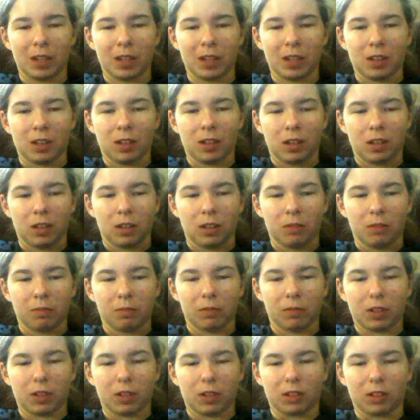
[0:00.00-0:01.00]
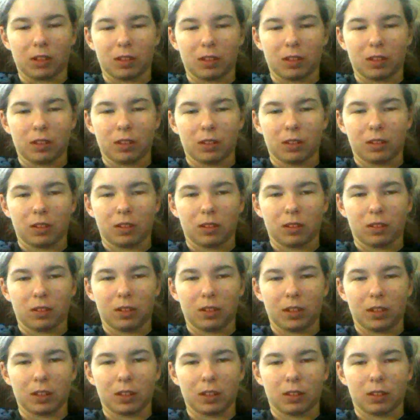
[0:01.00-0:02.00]
Because it's
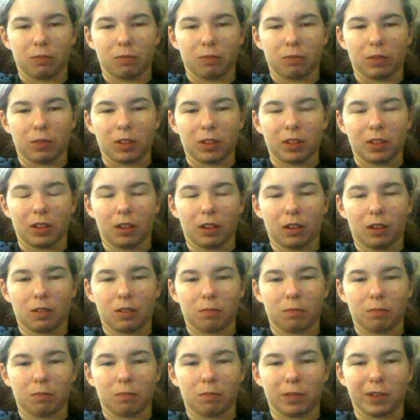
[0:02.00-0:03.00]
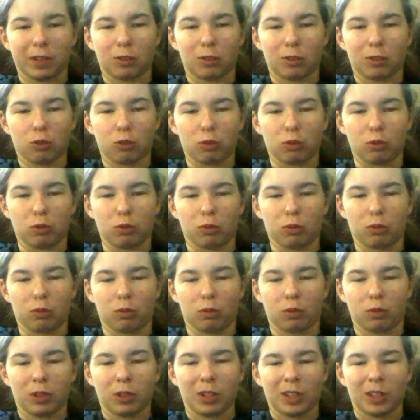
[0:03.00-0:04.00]
really hard for me to
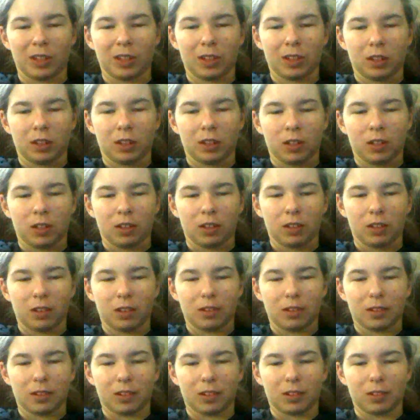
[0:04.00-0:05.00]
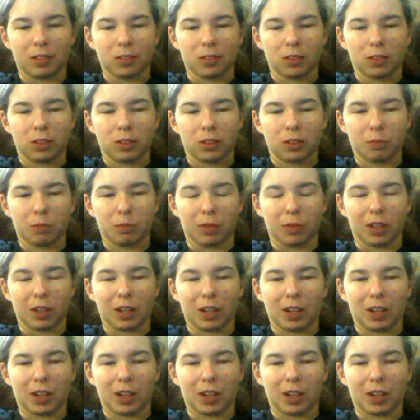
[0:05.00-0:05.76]
explain